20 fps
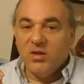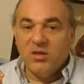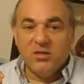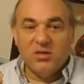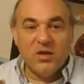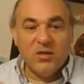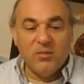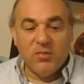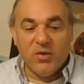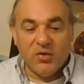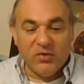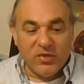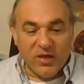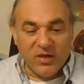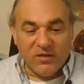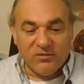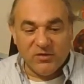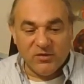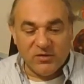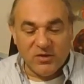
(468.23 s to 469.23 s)
they both
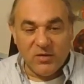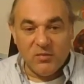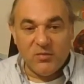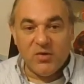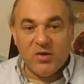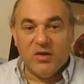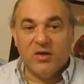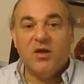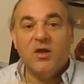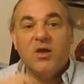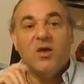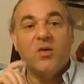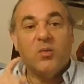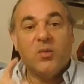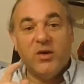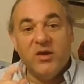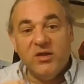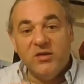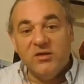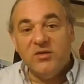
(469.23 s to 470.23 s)
have the same one.
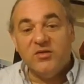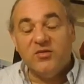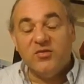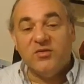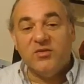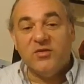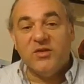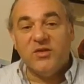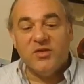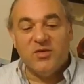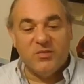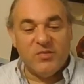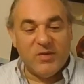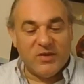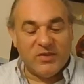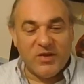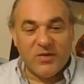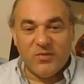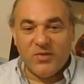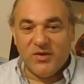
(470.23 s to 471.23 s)
What is interesting, though, about
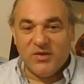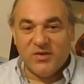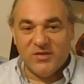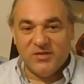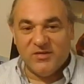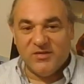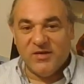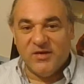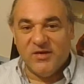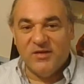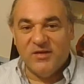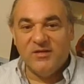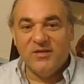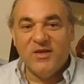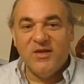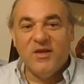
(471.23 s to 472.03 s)
that one of the studies